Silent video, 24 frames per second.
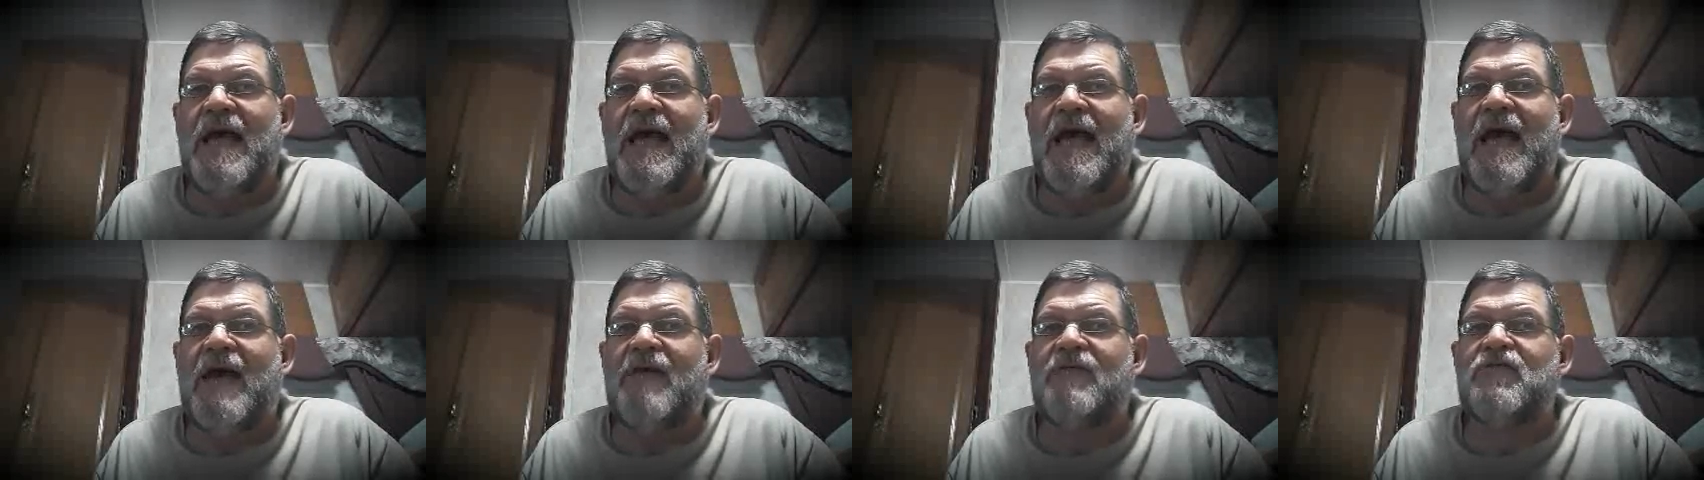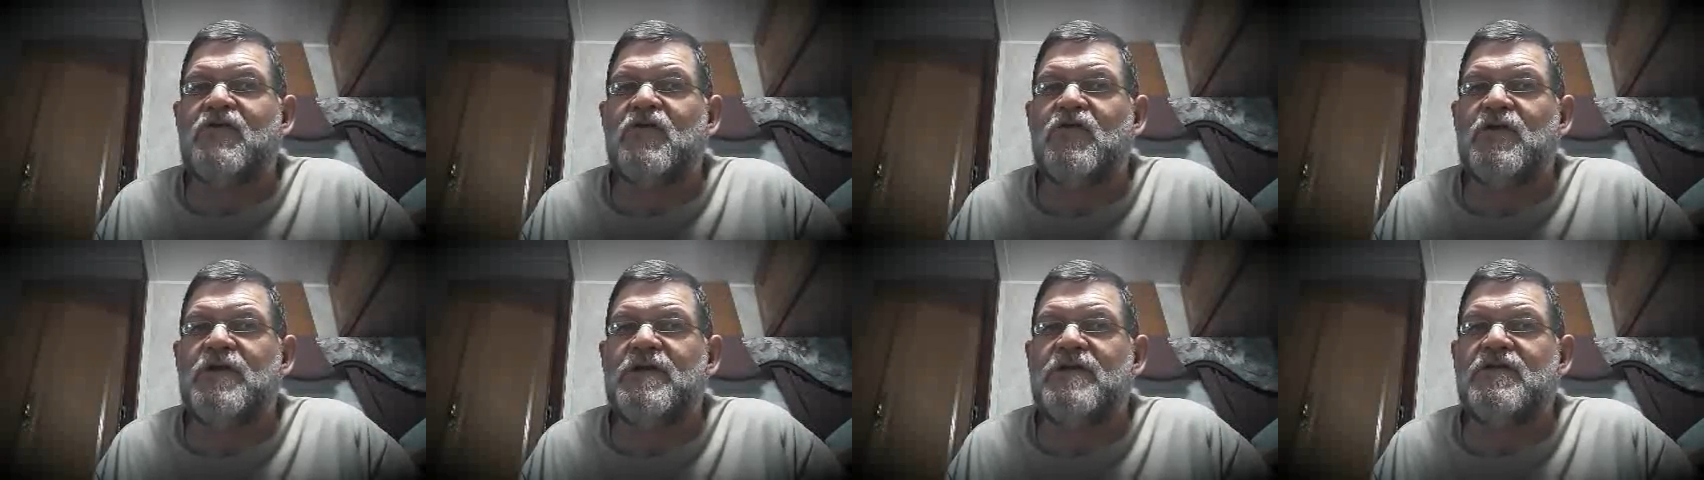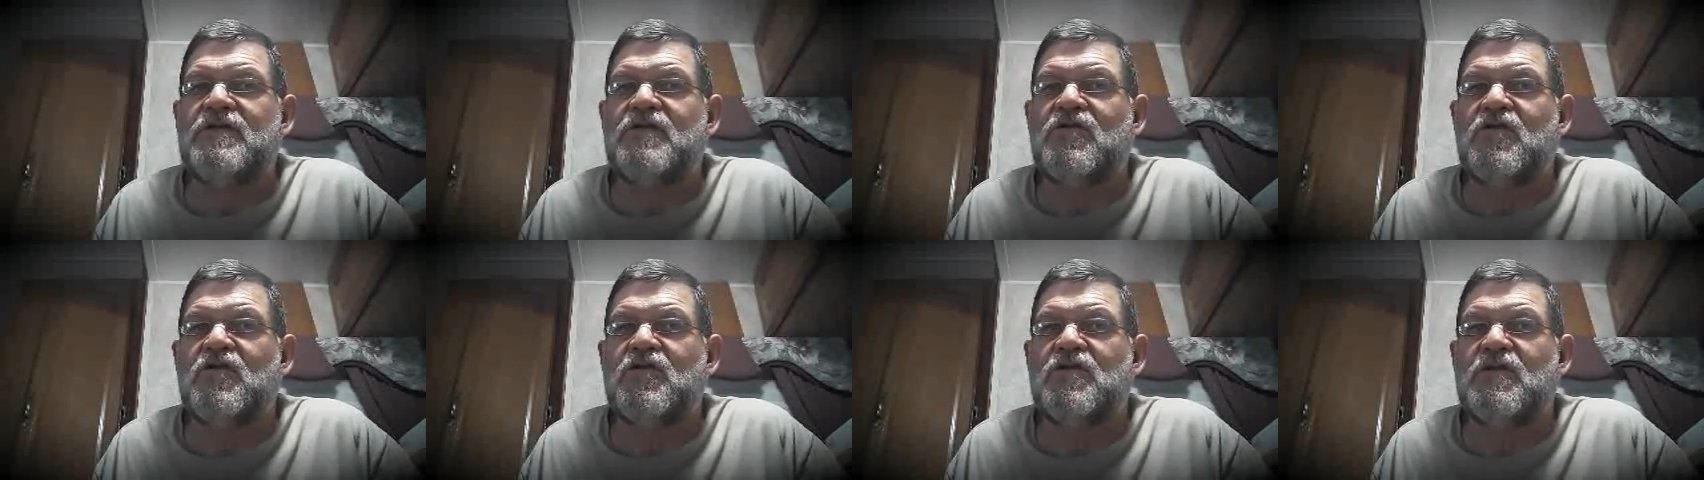after
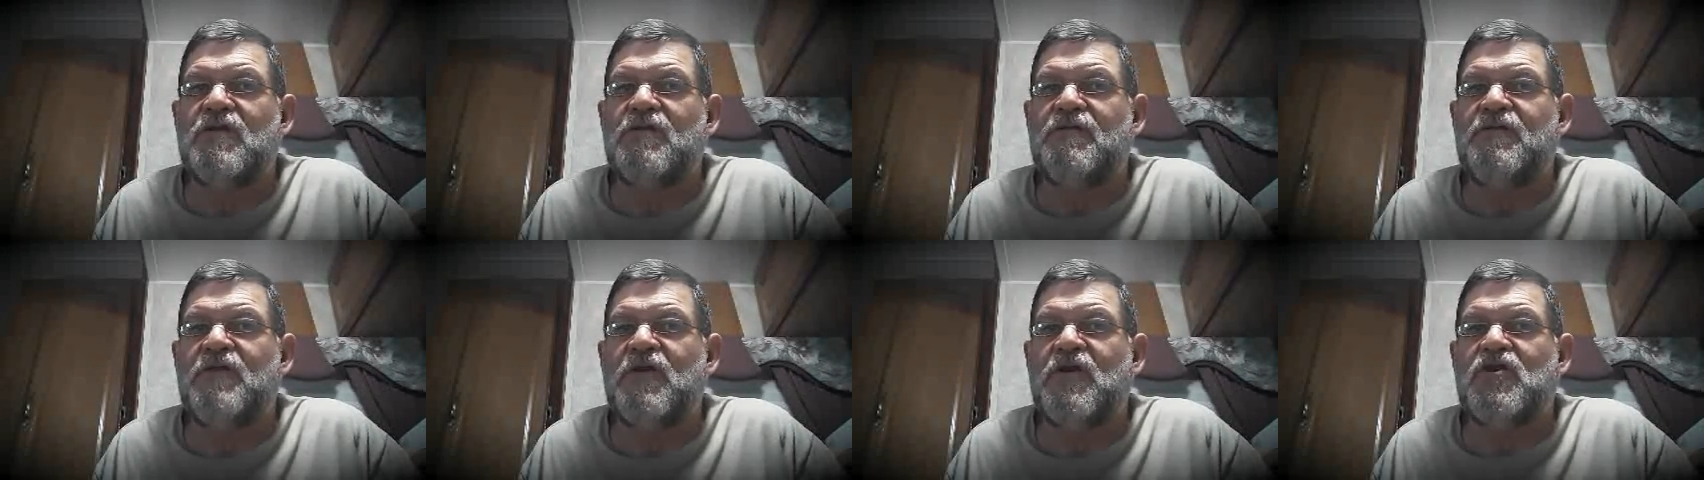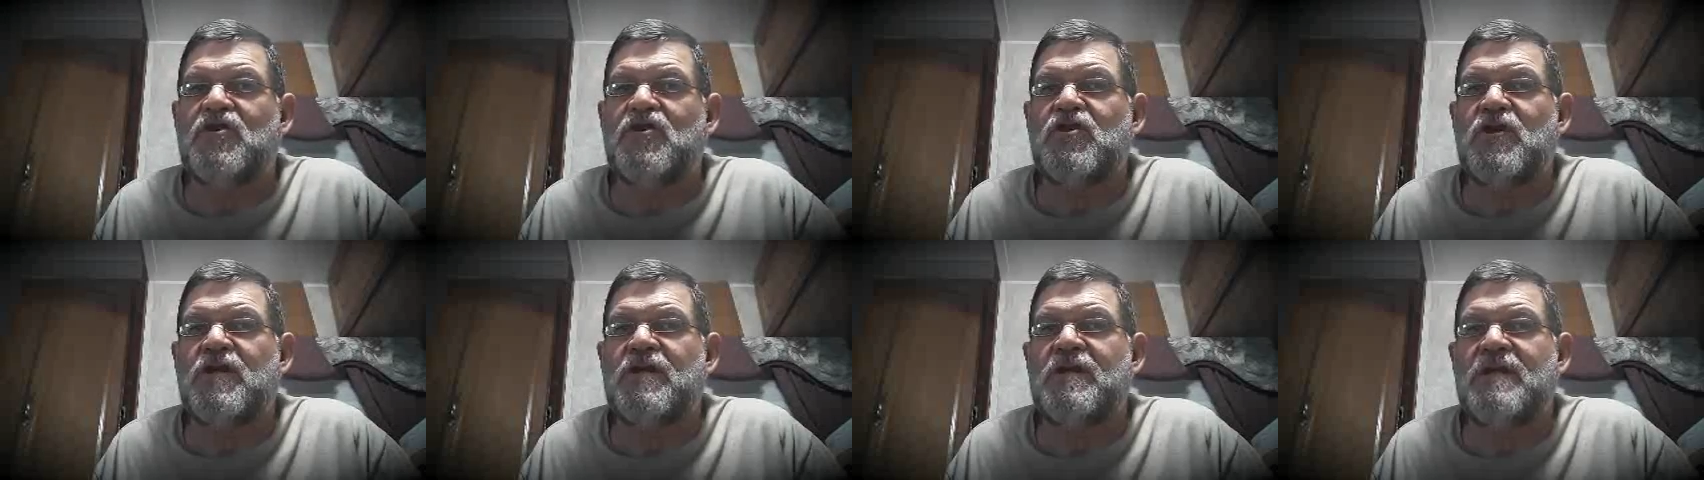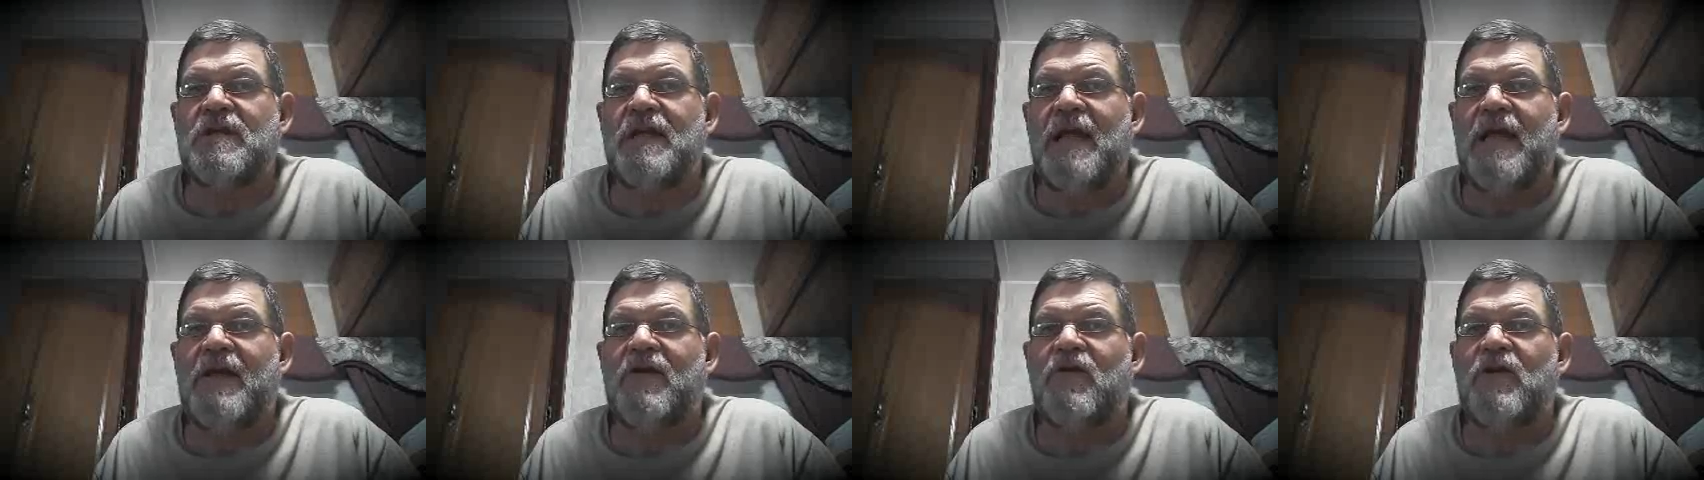his
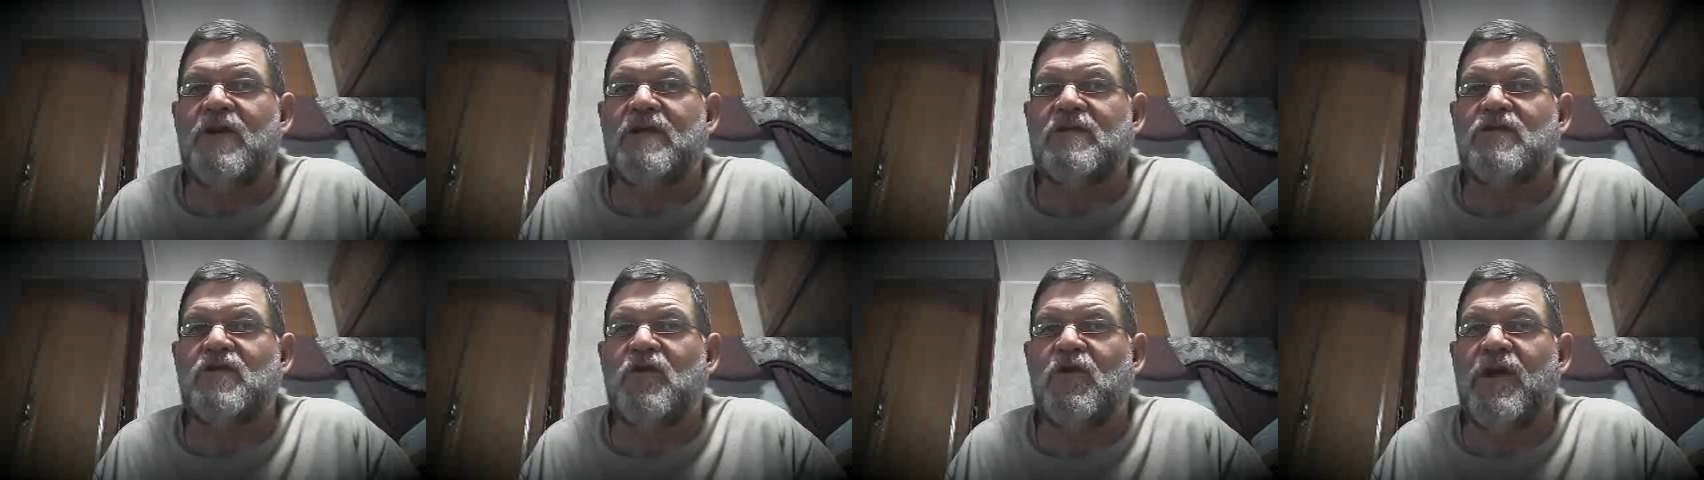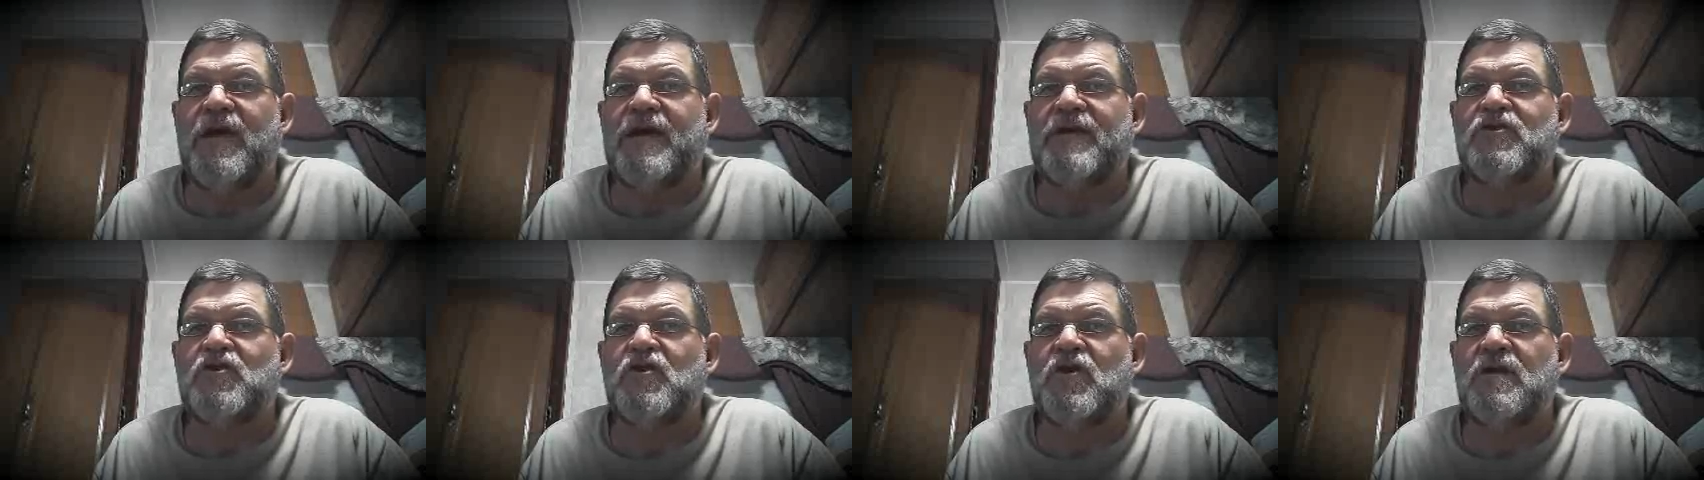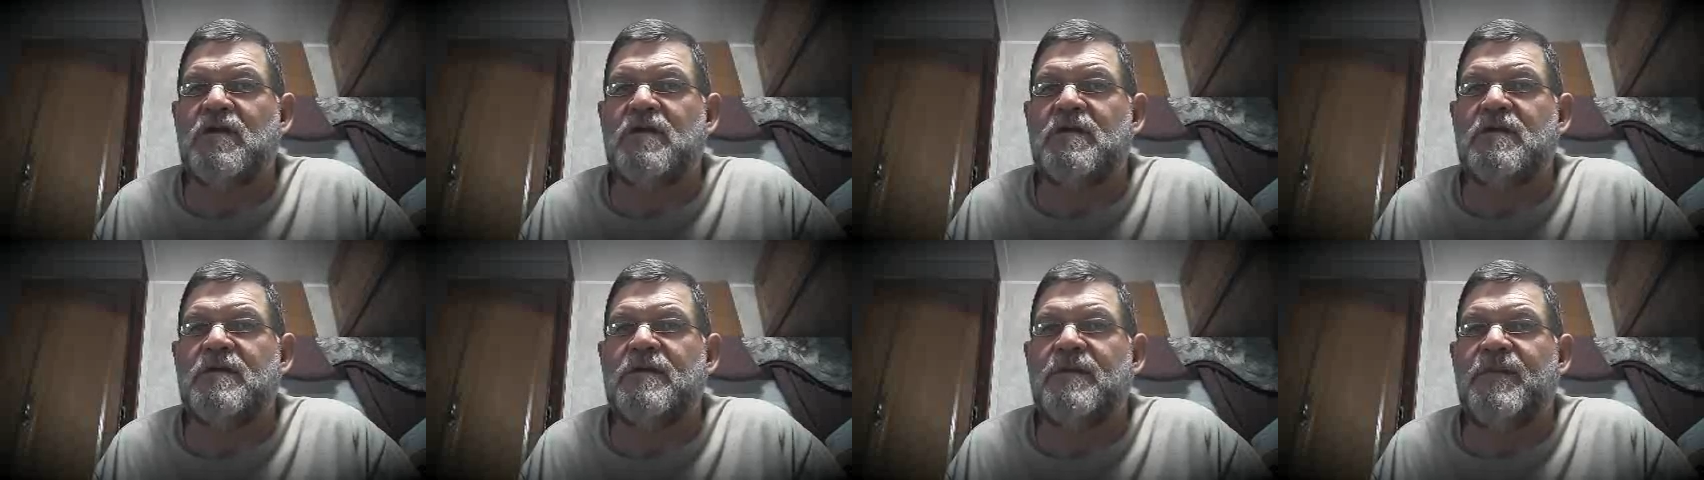crucifixion and
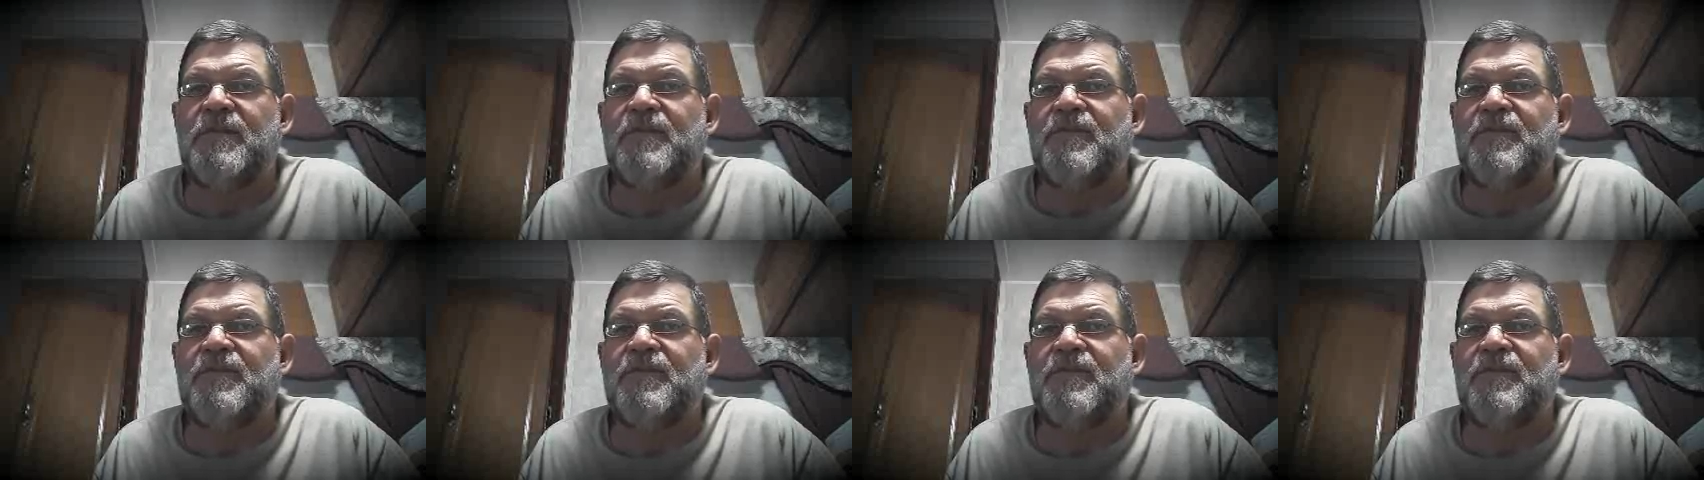resurrection,